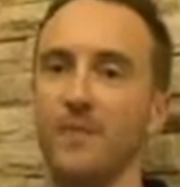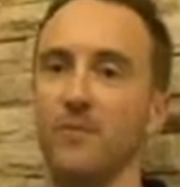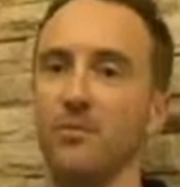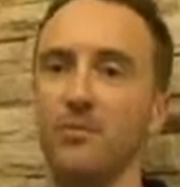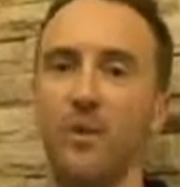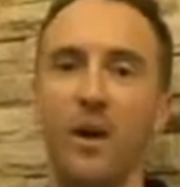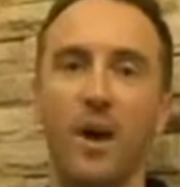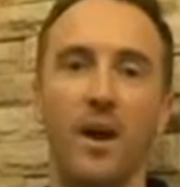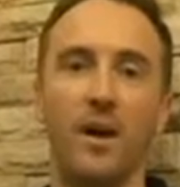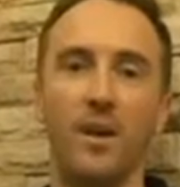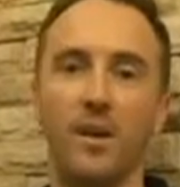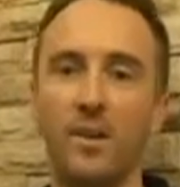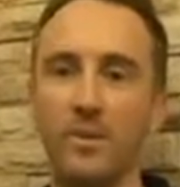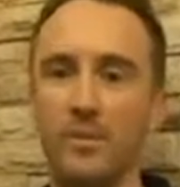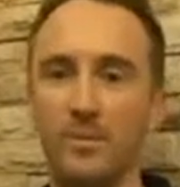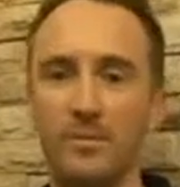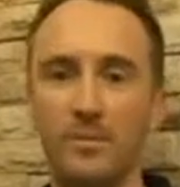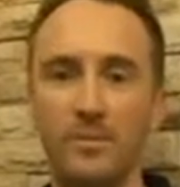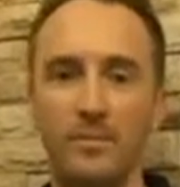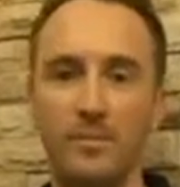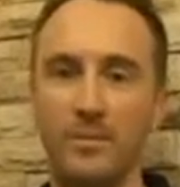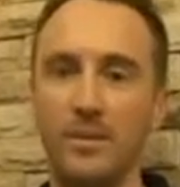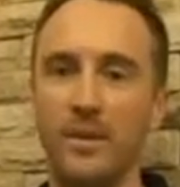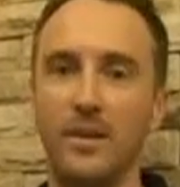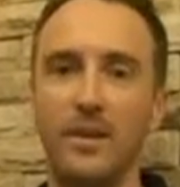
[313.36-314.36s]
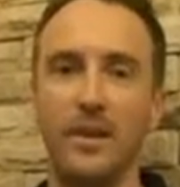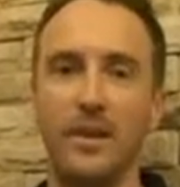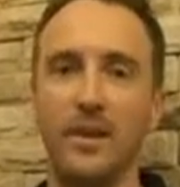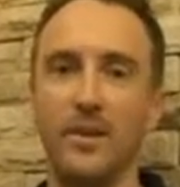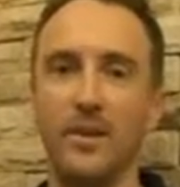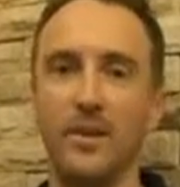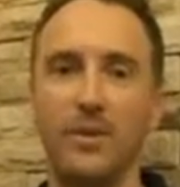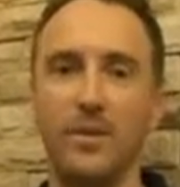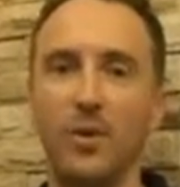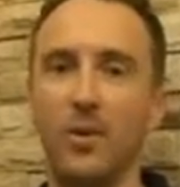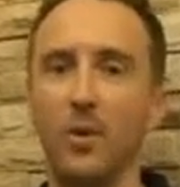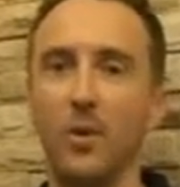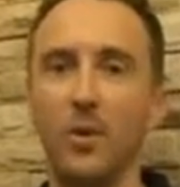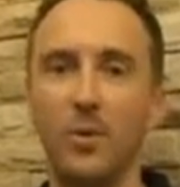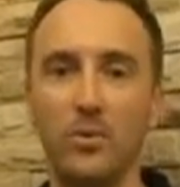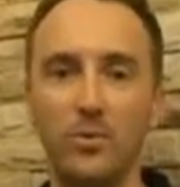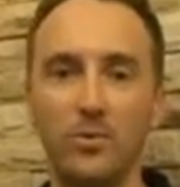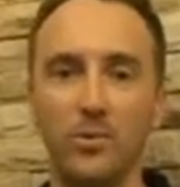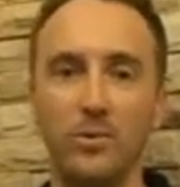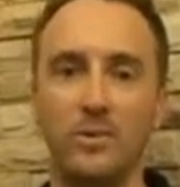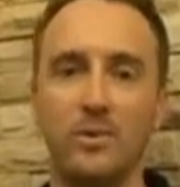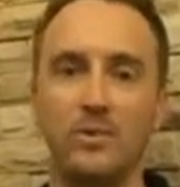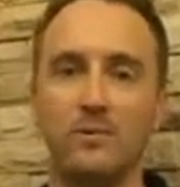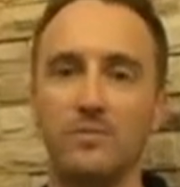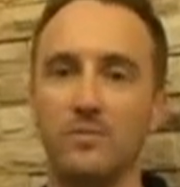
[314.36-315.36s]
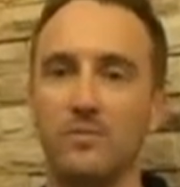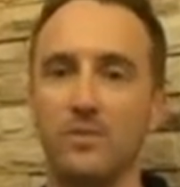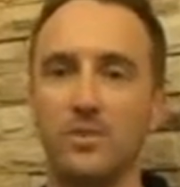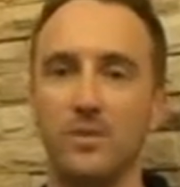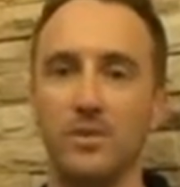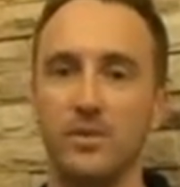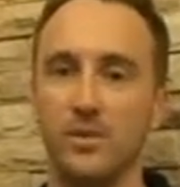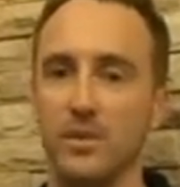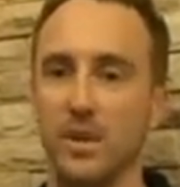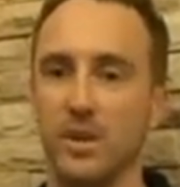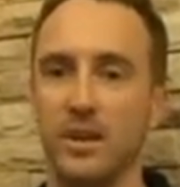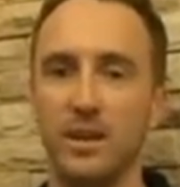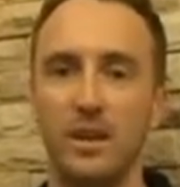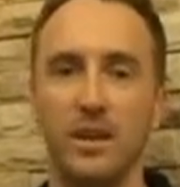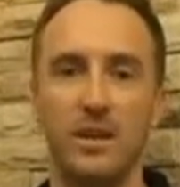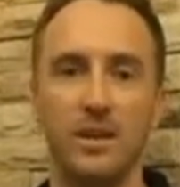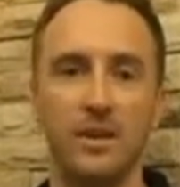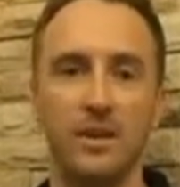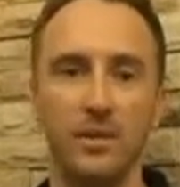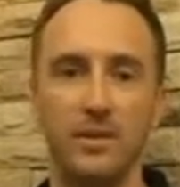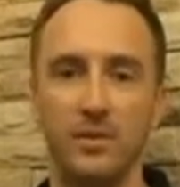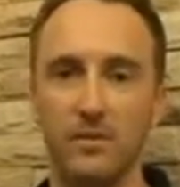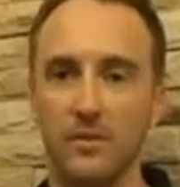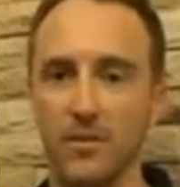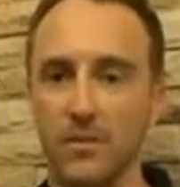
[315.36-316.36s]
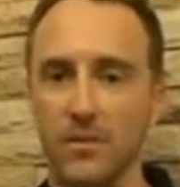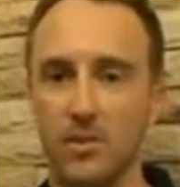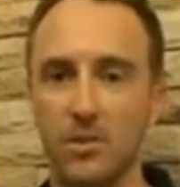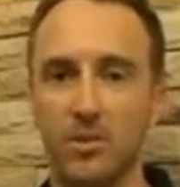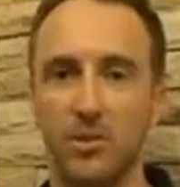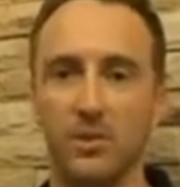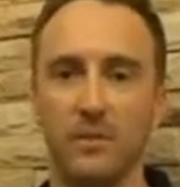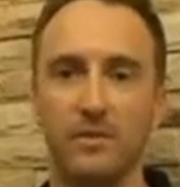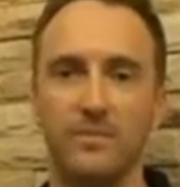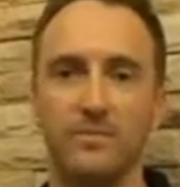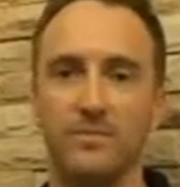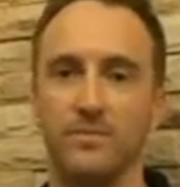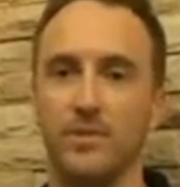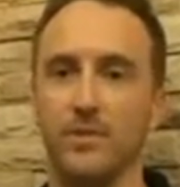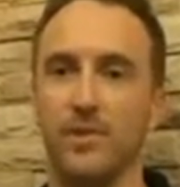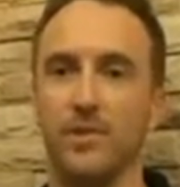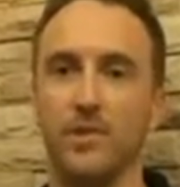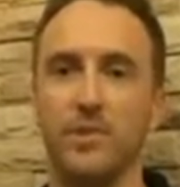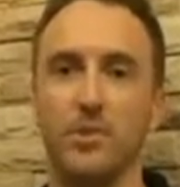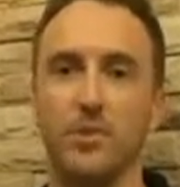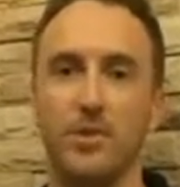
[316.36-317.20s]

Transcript: Random, all sorts of dudes, like short,